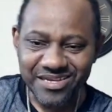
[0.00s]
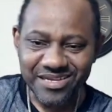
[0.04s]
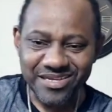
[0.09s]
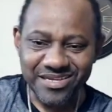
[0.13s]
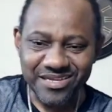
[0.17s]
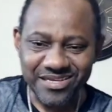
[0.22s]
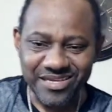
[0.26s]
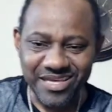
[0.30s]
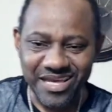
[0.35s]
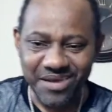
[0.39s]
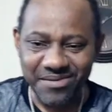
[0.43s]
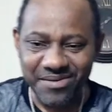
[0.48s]

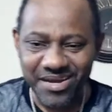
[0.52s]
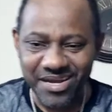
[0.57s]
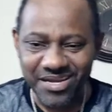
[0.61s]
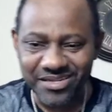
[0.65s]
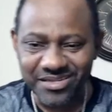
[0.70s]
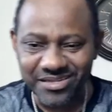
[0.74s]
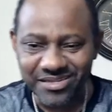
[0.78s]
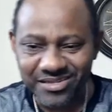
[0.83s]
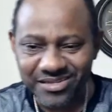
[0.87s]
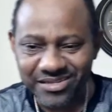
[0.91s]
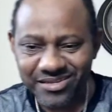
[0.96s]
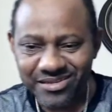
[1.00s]
Yeah, man.
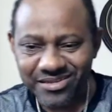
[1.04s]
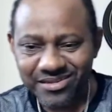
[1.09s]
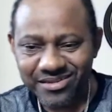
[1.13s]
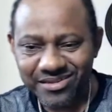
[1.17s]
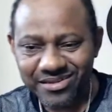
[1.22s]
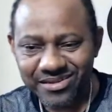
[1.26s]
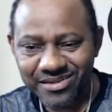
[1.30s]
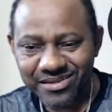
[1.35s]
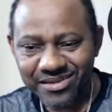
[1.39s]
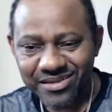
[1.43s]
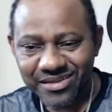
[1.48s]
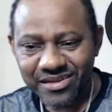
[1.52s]

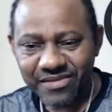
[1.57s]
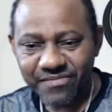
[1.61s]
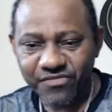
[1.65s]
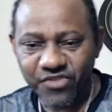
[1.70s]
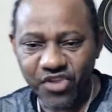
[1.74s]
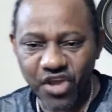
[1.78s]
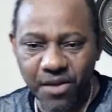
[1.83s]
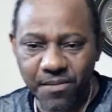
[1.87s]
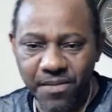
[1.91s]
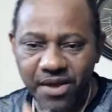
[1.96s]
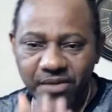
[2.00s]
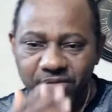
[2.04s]

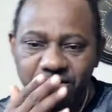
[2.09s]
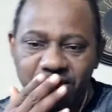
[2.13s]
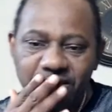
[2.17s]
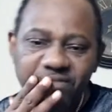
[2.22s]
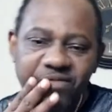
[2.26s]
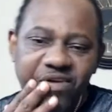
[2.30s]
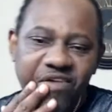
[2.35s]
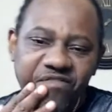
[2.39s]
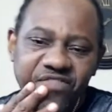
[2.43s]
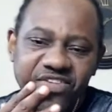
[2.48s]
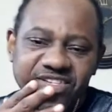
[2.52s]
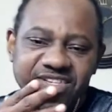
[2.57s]
No, man, we
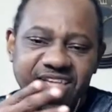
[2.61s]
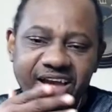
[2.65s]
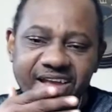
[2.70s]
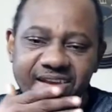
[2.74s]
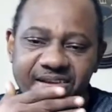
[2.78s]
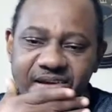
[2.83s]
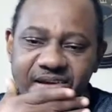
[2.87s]
have to stand